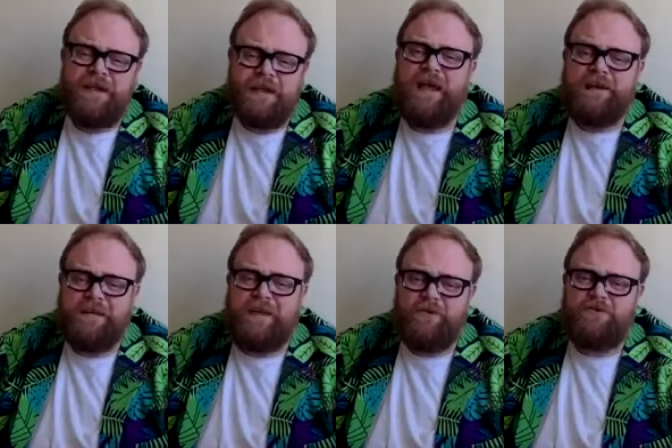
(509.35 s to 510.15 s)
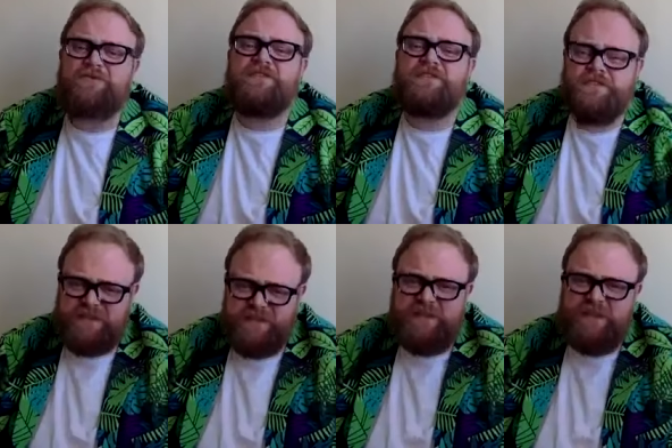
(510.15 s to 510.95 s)
then get an adult to
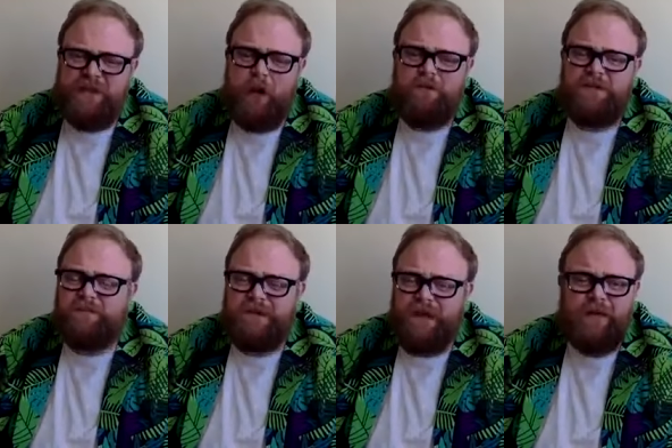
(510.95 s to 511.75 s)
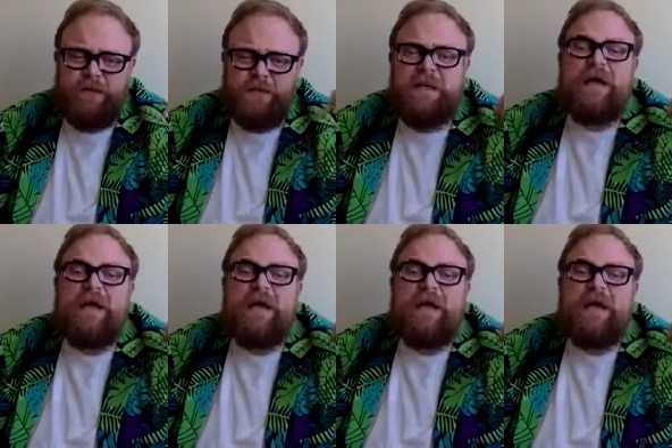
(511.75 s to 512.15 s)
stick it in the comments below.